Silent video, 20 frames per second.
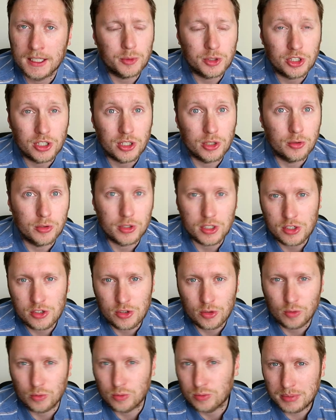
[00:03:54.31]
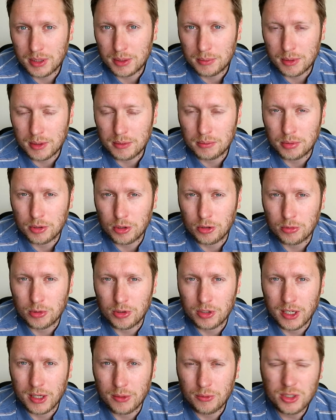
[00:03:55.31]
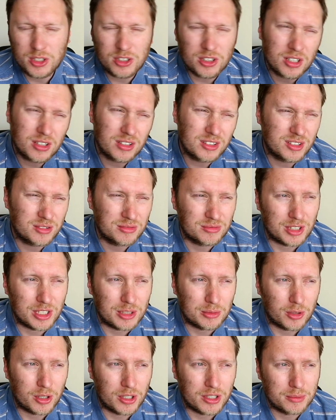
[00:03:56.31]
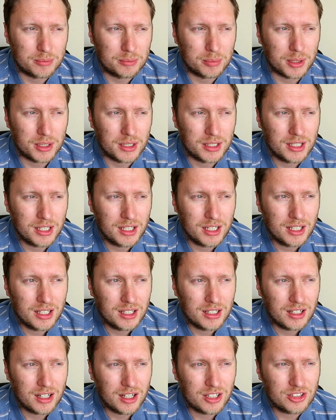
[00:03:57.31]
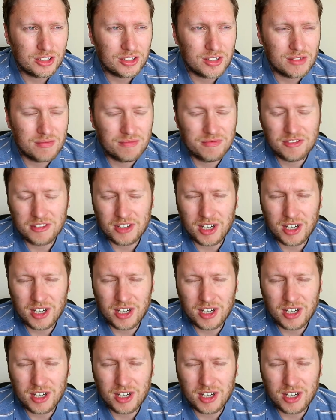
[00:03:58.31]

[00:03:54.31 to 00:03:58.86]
which alluded to it being Puma again, which I don't really mind, but I just,